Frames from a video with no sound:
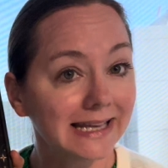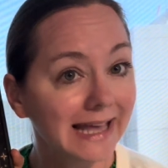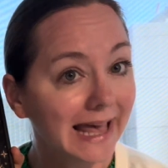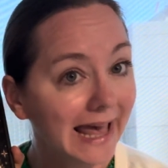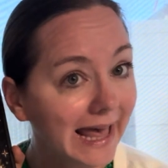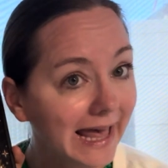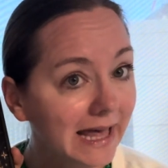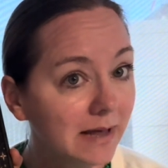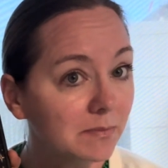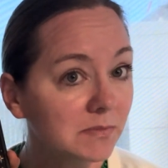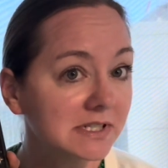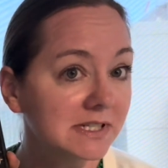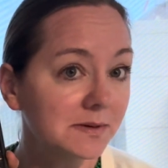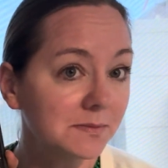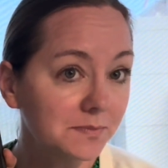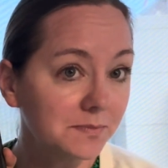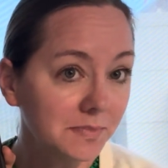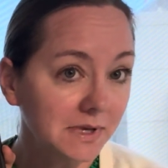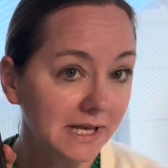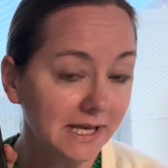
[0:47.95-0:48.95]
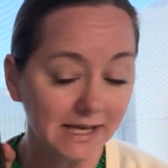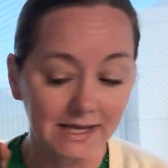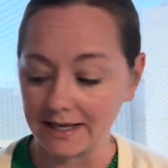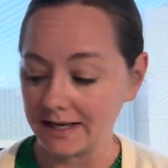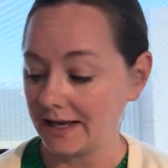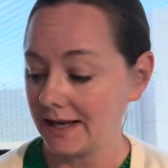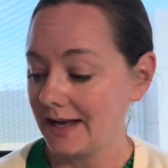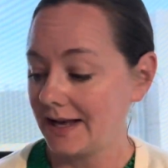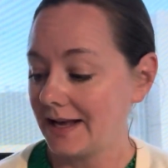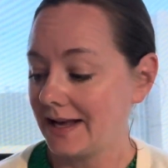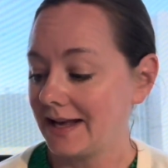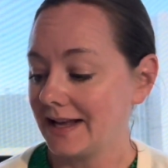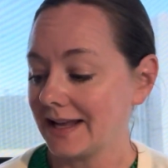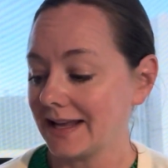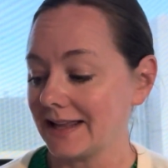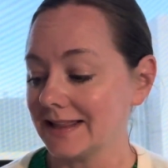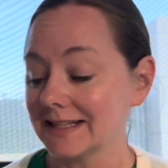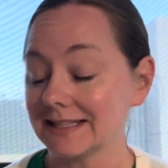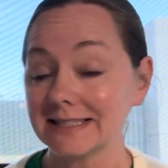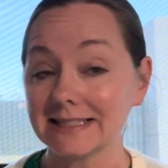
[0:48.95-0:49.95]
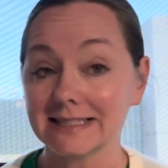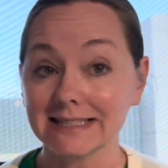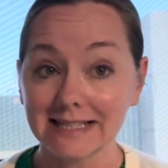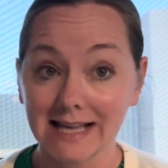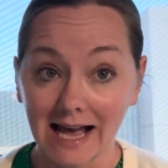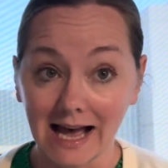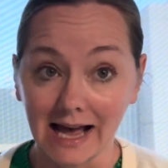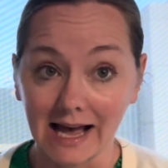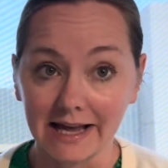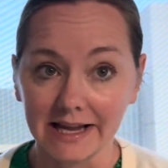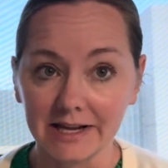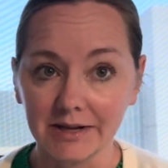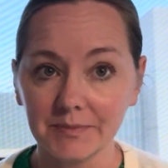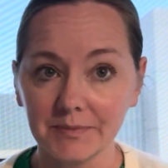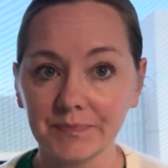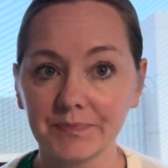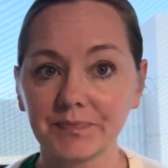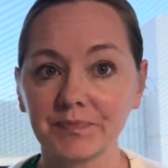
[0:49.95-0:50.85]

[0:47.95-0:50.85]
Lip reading: came to be in the sky?